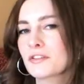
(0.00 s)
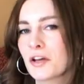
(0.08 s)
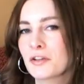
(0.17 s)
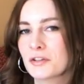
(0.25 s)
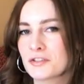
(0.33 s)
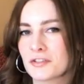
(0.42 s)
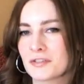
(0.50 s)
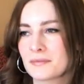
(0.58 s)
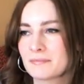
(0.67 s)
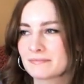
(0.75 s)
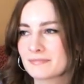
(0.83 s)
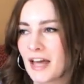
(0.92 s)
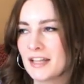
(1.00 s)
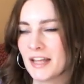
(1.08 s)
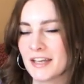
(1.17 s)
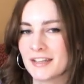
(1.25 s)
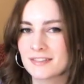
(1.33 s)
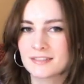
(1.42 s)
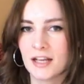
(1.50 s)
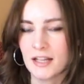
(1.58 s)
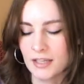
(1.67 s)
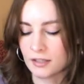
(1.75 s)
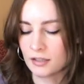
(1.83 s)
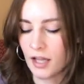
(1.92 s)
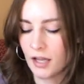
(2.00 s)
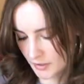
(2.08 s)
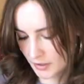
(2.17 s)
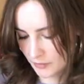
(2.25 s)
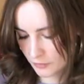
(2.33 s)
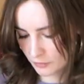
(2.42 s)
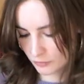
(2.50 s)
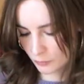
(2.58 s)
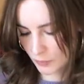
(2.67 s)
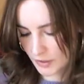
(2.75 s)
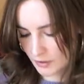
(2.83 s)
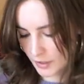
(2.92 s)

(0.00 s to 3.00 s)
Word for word: color just, I like it. I like it a lot. Another sweater